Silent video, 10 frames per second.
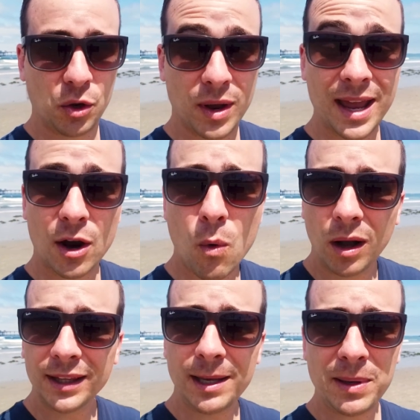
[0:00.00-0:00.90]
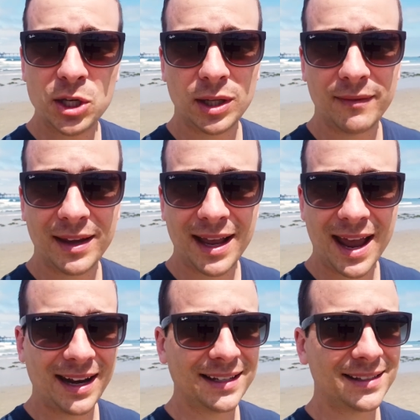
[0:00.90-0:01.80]
you can get quality beach
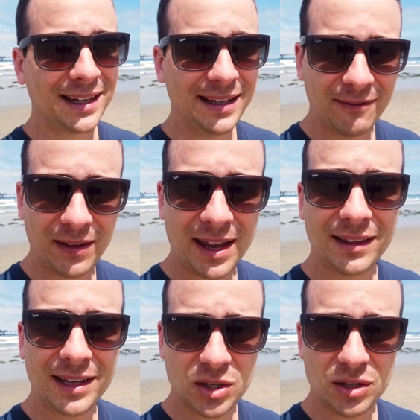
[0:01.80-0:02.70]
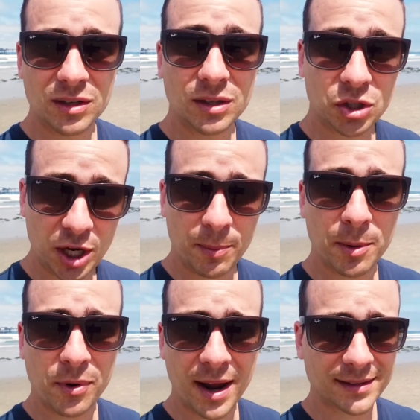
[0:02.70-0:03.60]
living at a significantly
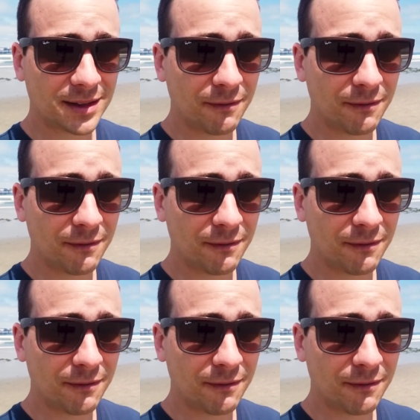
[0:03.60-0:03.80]
cheaper price.